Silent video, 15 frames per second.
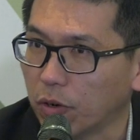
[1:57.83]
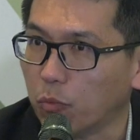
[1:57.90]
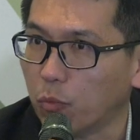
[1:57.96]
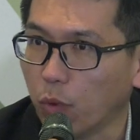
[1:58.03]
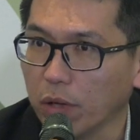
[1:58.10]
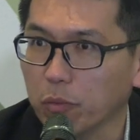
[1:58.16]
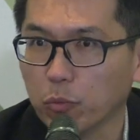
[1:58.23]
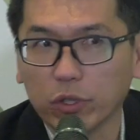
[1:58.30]

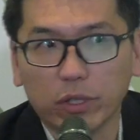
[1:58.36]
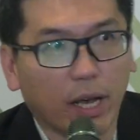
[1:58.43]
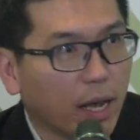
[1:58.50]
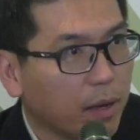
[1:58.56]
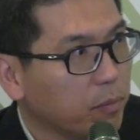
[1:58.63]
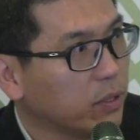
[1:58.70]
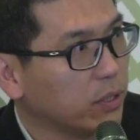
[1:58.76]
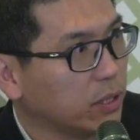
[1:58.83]
on what would
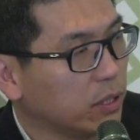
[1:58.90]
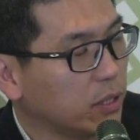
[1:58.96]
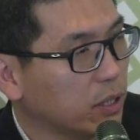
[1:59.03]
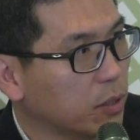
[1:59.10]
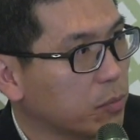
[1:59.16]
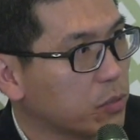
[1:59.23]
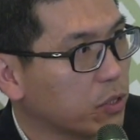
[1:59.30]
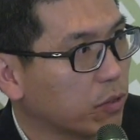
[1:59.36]
happen in
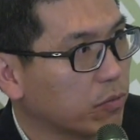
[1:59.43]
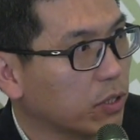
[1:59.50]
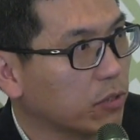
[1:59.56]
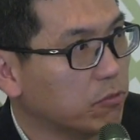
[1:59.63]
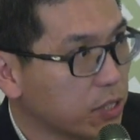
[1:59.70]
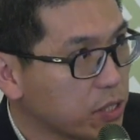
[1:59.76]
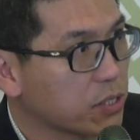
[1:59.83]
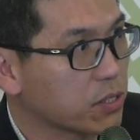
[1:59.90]
terms of
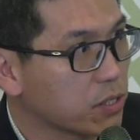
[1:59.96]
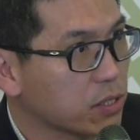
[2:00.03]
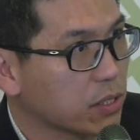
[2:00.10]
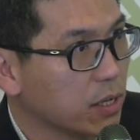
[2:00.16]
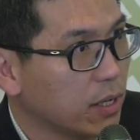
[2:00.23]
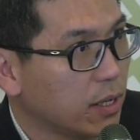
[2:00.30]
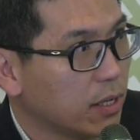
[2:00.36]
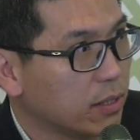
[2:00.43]
the risks